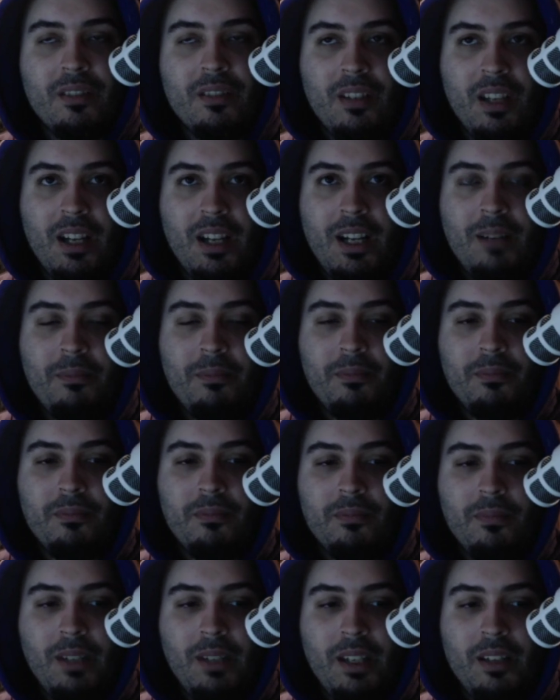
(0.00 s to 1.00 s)
find
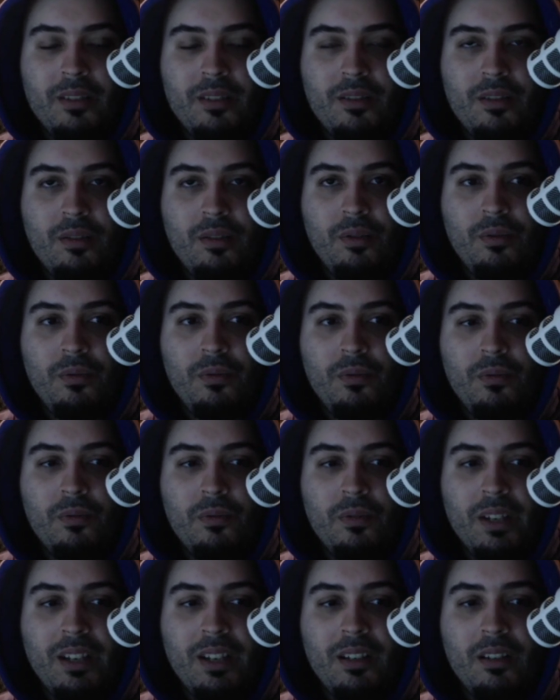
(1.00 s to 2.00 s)

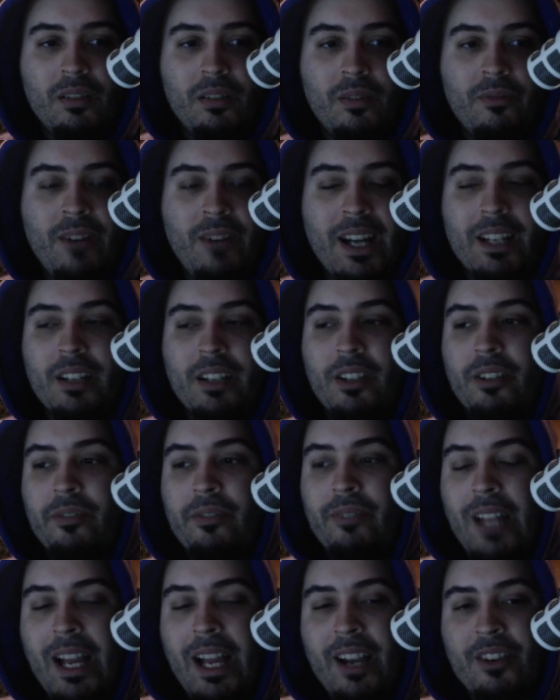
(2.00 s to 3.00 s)
another
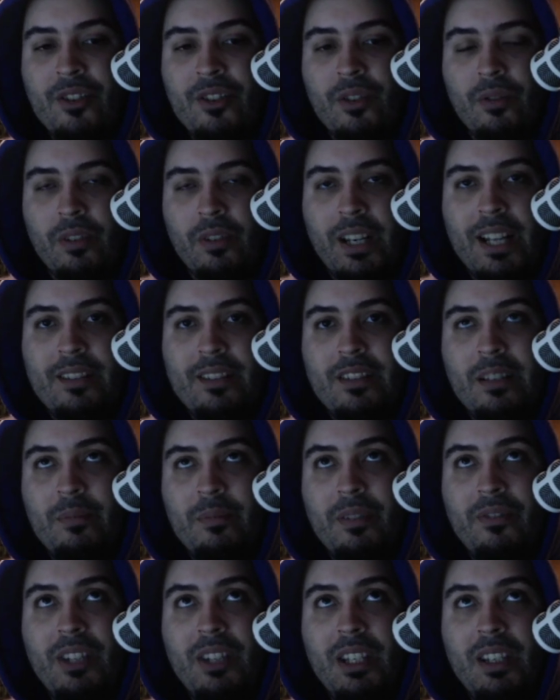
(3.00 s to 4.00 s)
Flash or get some
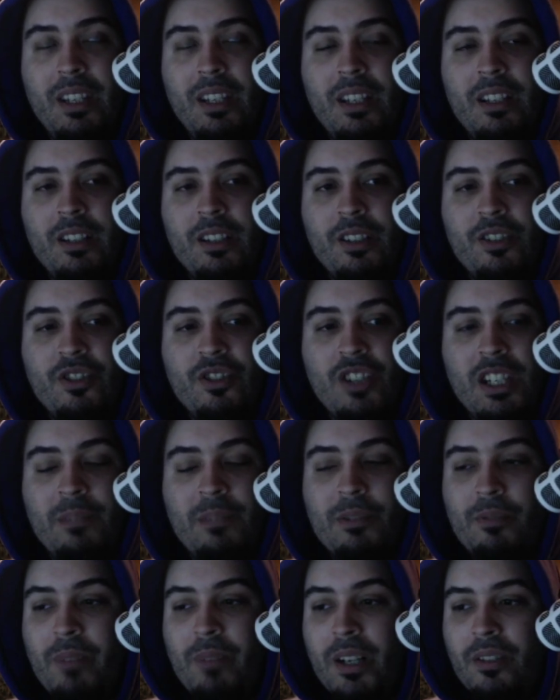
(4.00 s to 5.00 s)
of the good
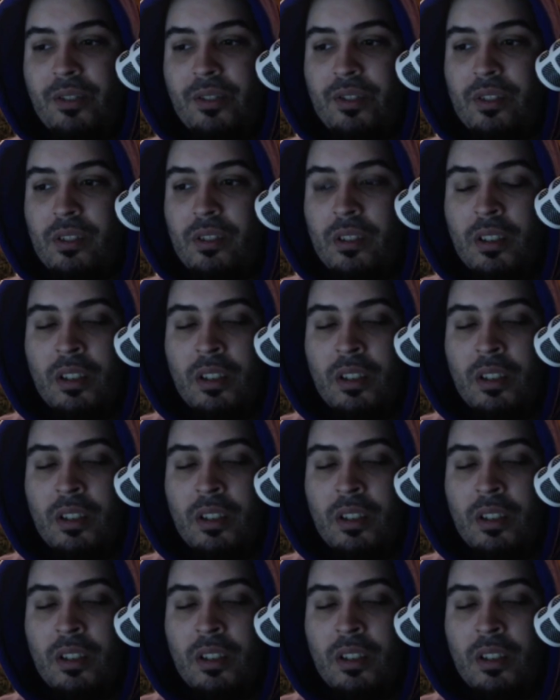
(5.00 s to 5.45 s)
cheap spells.